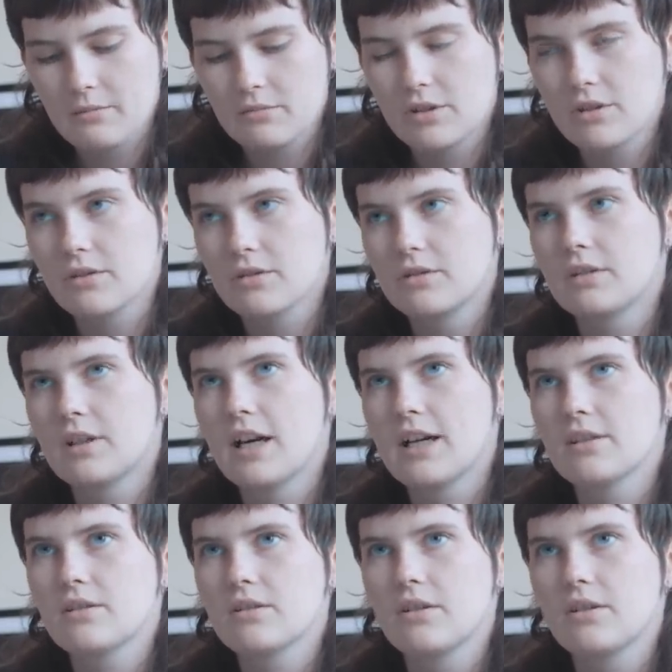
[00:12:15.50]
So
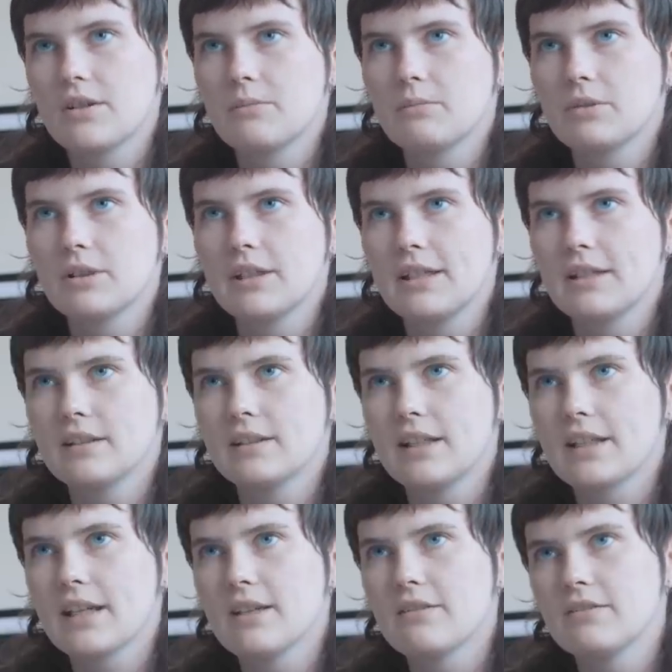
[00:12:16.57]
I saw them play
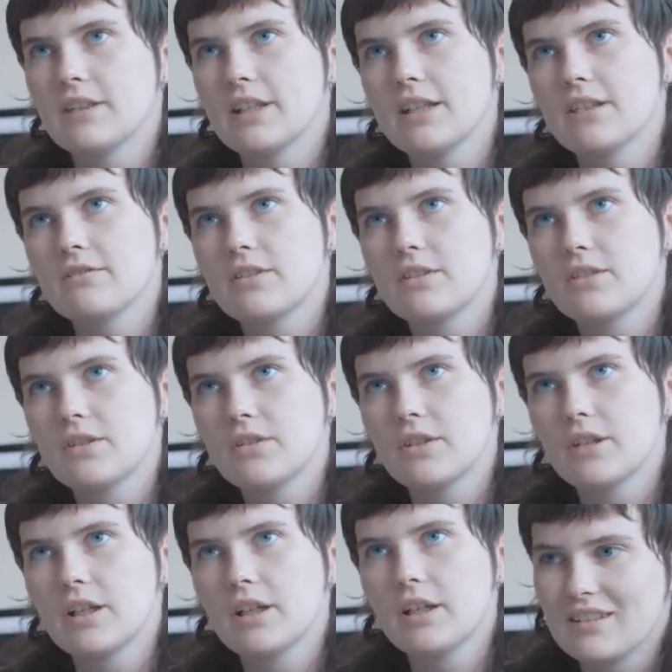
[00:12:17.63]
like every night of the
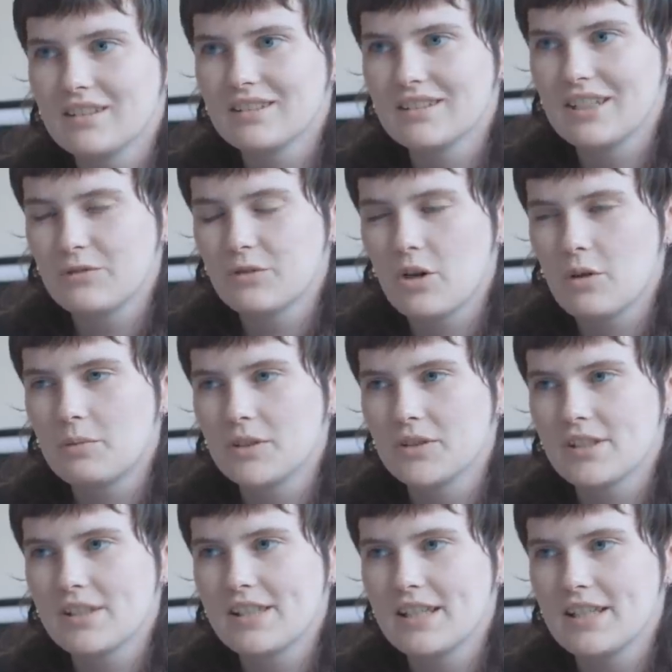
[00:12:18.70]
tour. Like Rob
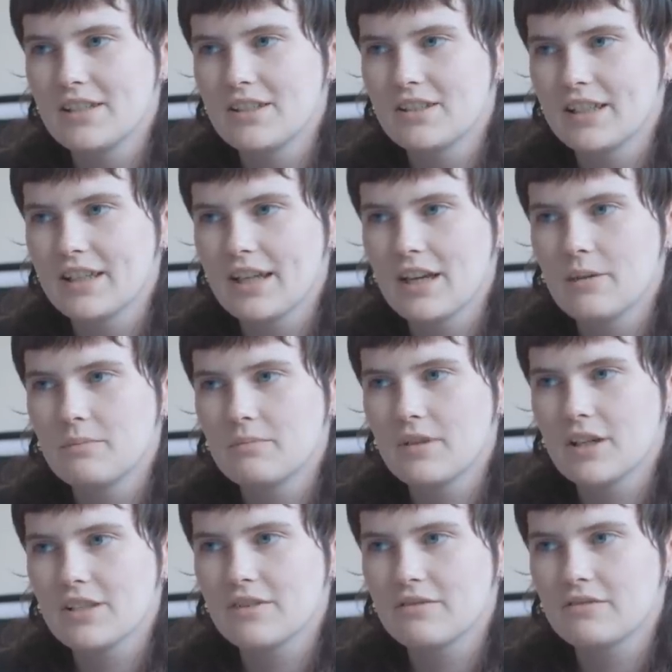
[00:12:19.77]
on stage, like
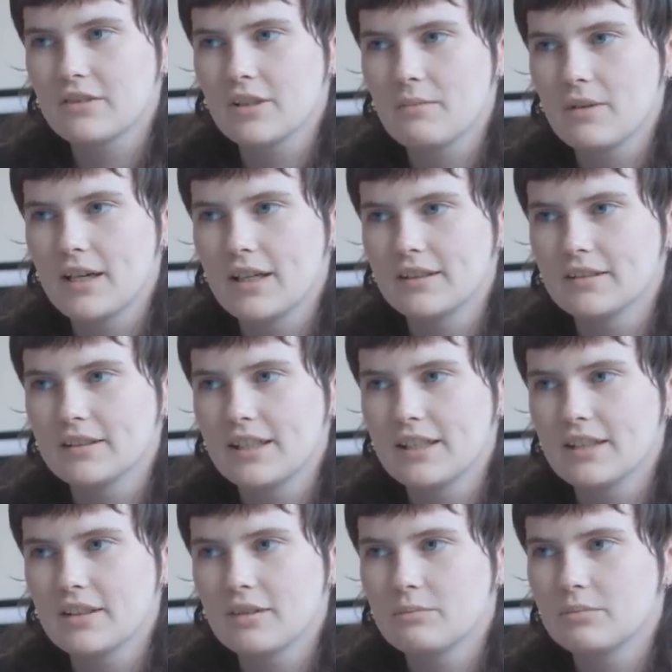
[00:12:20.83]
him as a front man,
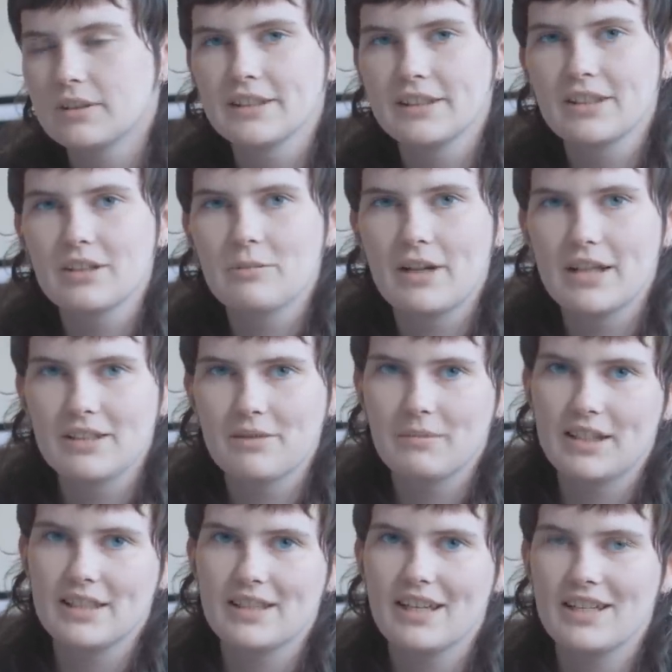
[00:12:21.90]
like completely commanded
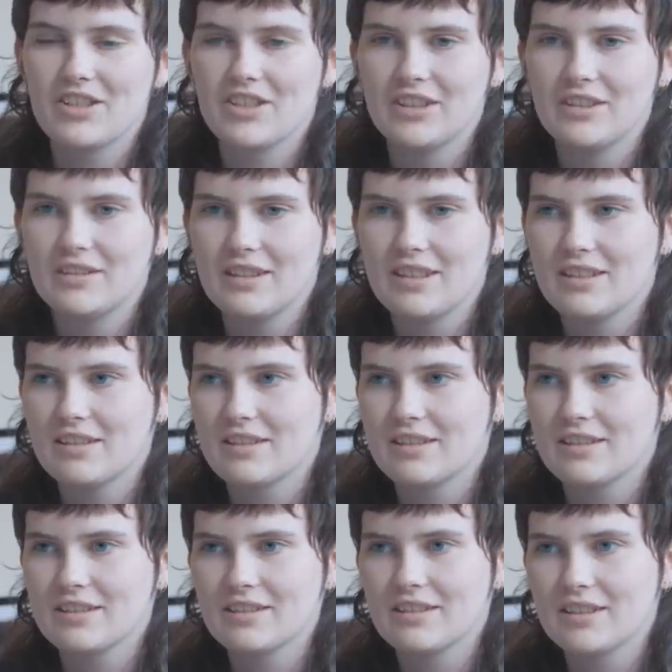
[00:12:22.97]
my attention.
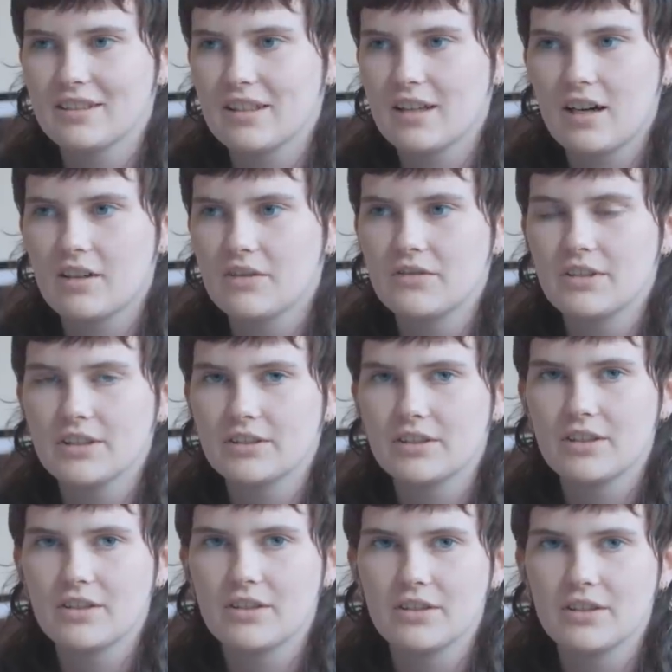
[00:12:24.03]
He's unreal
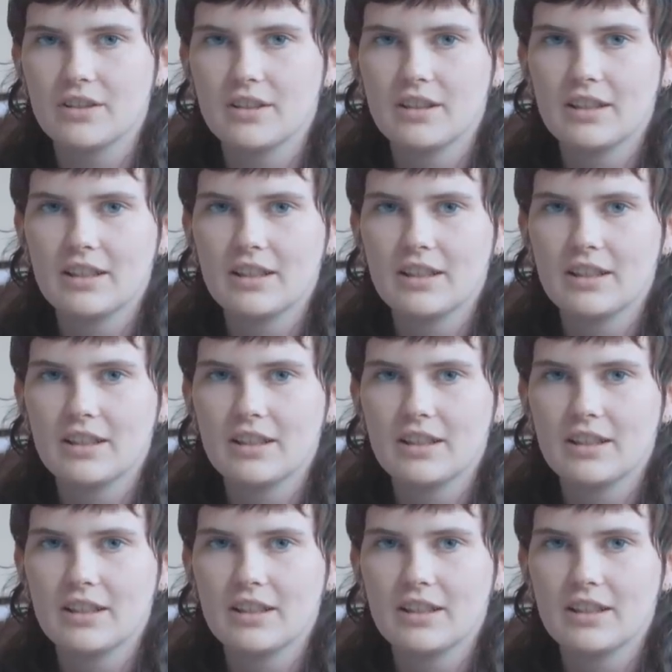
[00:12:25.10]
to shoot.